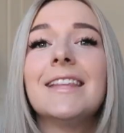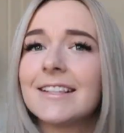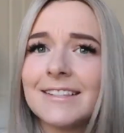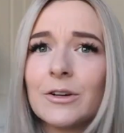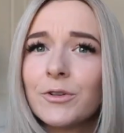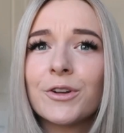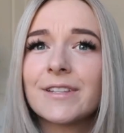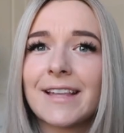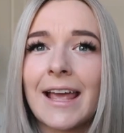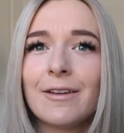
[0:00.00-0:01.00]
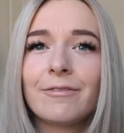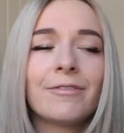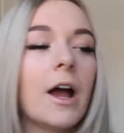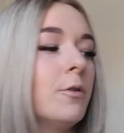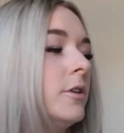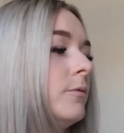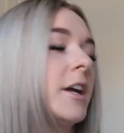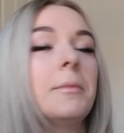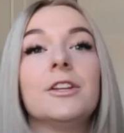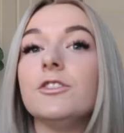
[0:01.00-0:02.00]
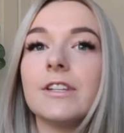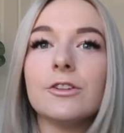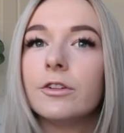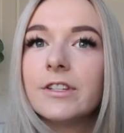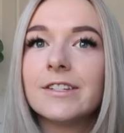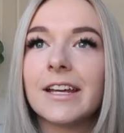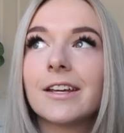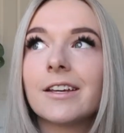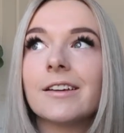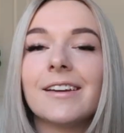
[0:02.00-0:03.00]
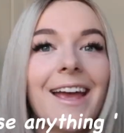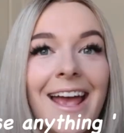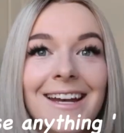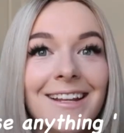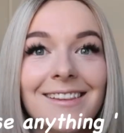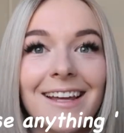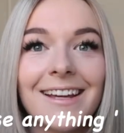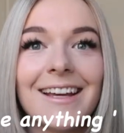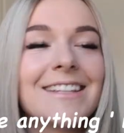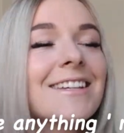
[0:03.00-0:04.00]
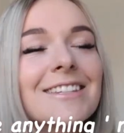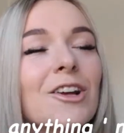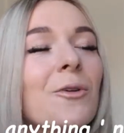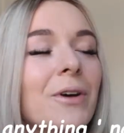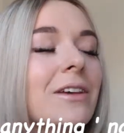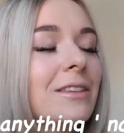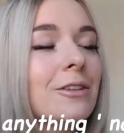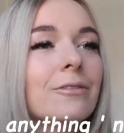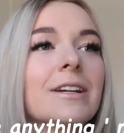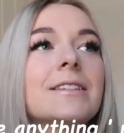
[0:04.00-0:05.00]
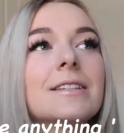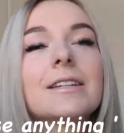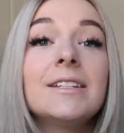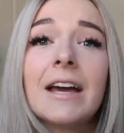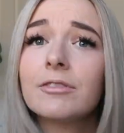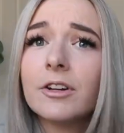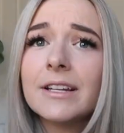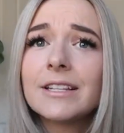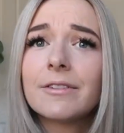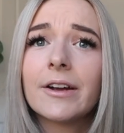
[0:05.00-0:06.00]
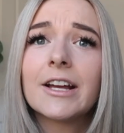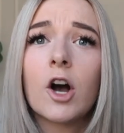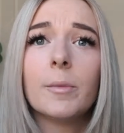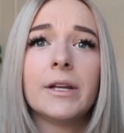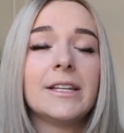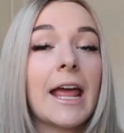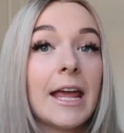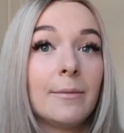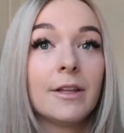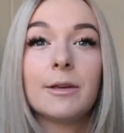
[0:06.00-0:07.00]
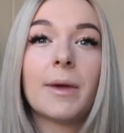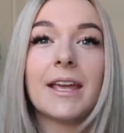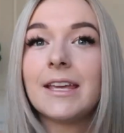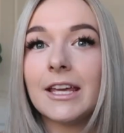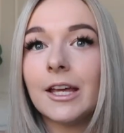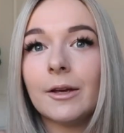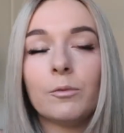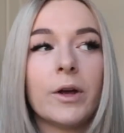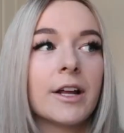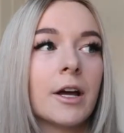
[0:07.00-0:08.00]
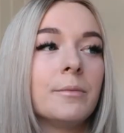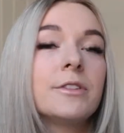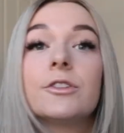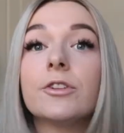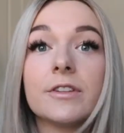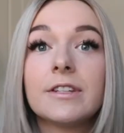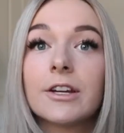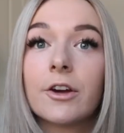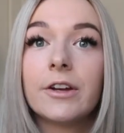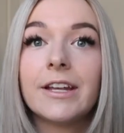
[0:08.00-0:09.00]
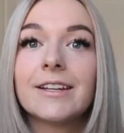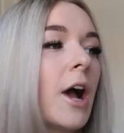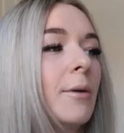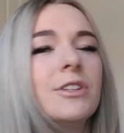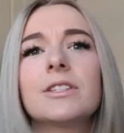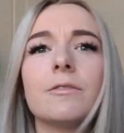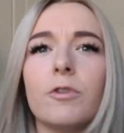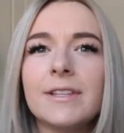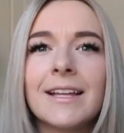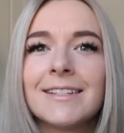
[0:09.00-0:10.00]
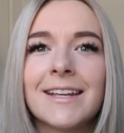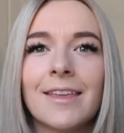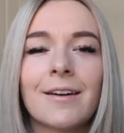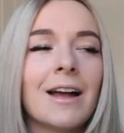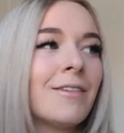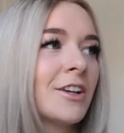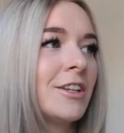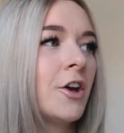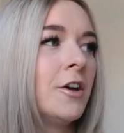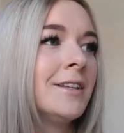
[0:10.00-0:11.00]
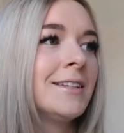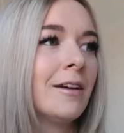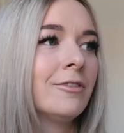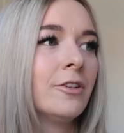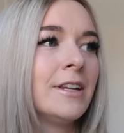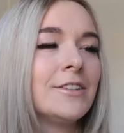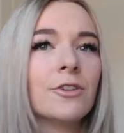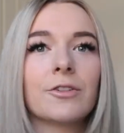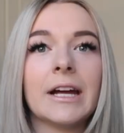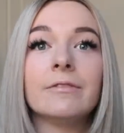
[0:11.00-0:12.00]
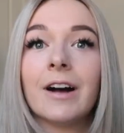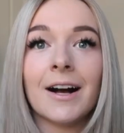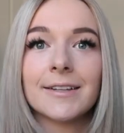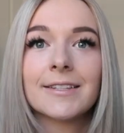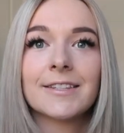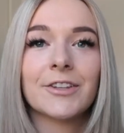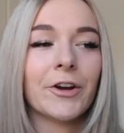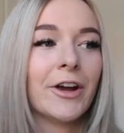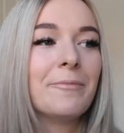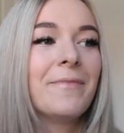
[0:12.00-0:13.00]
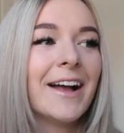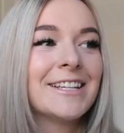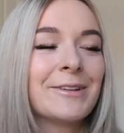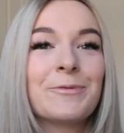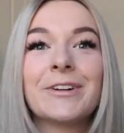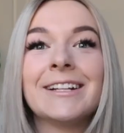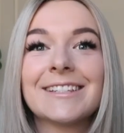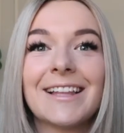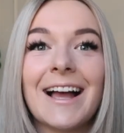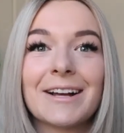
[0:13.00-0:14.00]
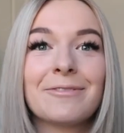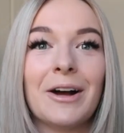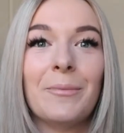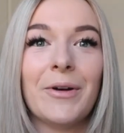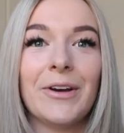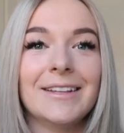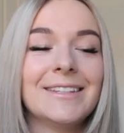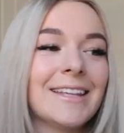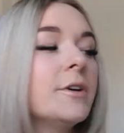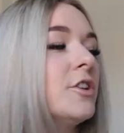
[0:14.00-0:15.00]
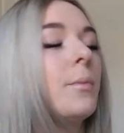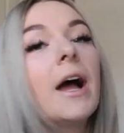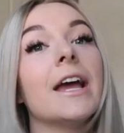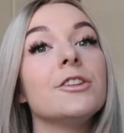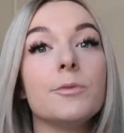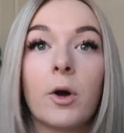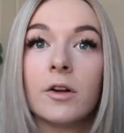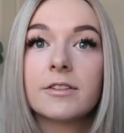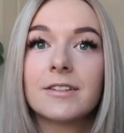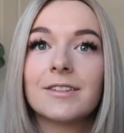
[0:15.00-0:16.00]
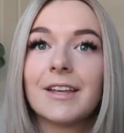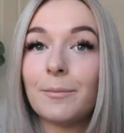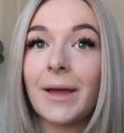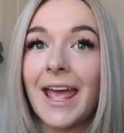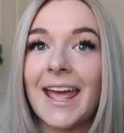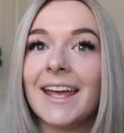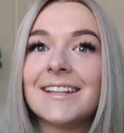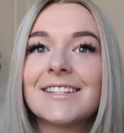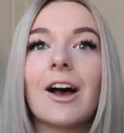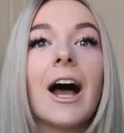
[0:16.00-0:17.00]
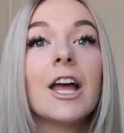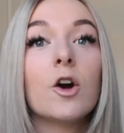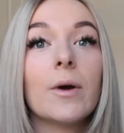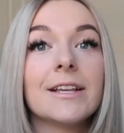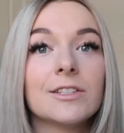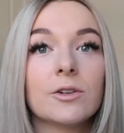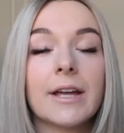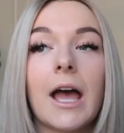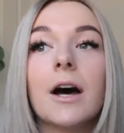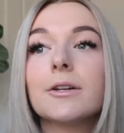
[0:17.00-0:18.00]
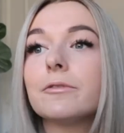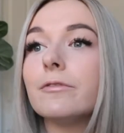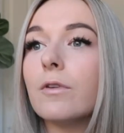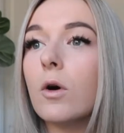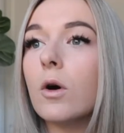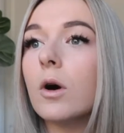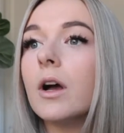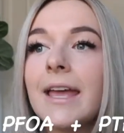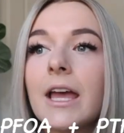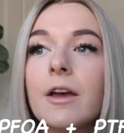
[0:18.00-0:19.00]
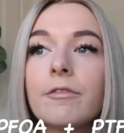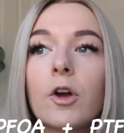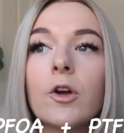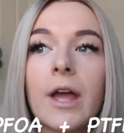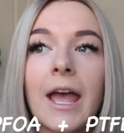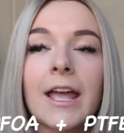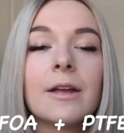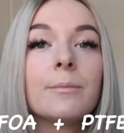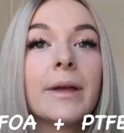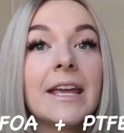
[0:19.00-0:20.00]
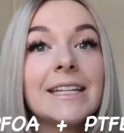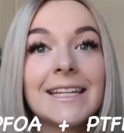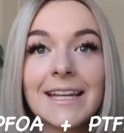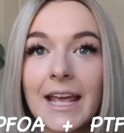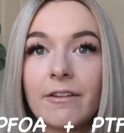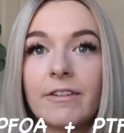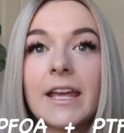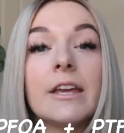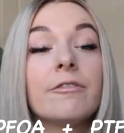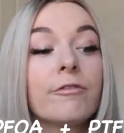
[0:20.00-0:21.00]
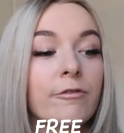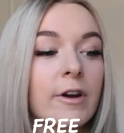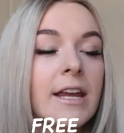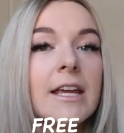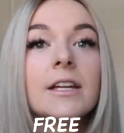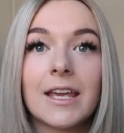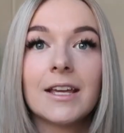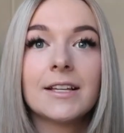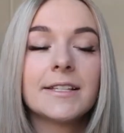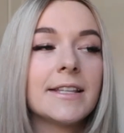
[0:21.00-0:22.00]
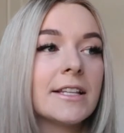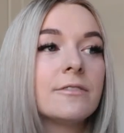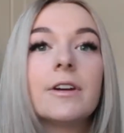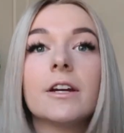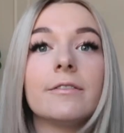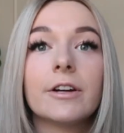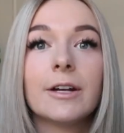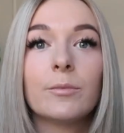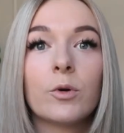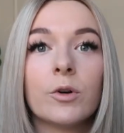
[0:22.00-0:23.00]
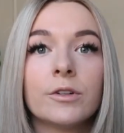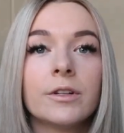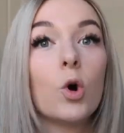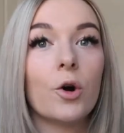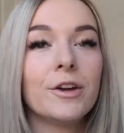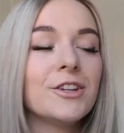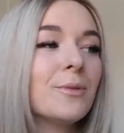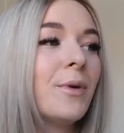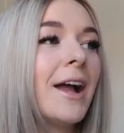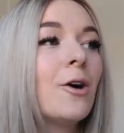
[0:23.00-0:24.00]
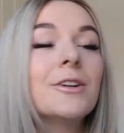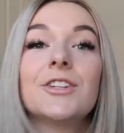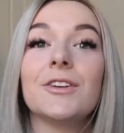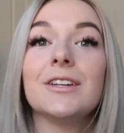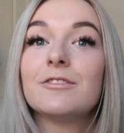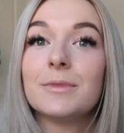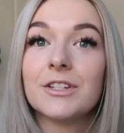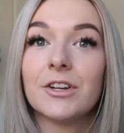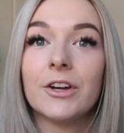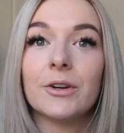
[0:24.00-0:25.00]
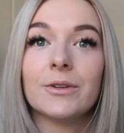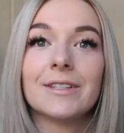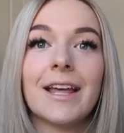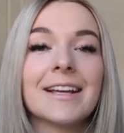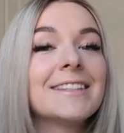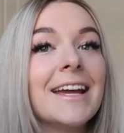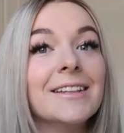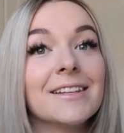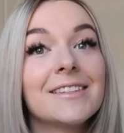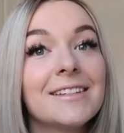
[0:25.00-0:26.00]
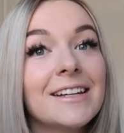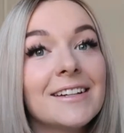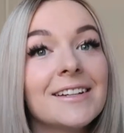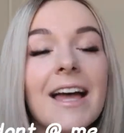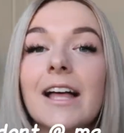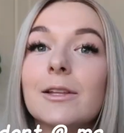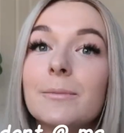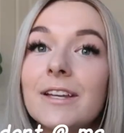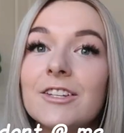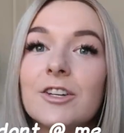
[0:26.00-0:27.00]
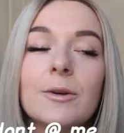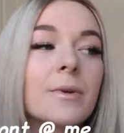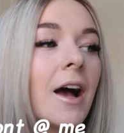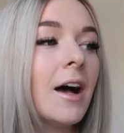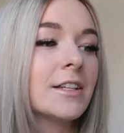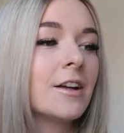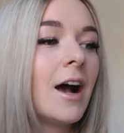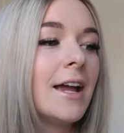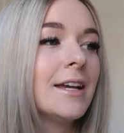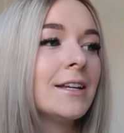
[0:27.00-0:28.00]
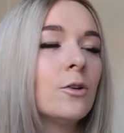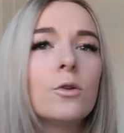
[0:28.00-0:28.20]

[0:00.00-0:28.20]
they're still not safe. So I wouldn't recommend using non-stick anything. It's just not worth the risk. Teflon is a very common name that you may hear when it comes to non-stick coating, so I would just avoid that together. I've actually heard that Teflon is not great for us, so imagine what it's like for our birds. So when you're buying new pots and pans, I always look out for PFOA and PTFE free things. That's very, very important. Or you can buy alternative materials like stainless steel, aluminium, cast iron,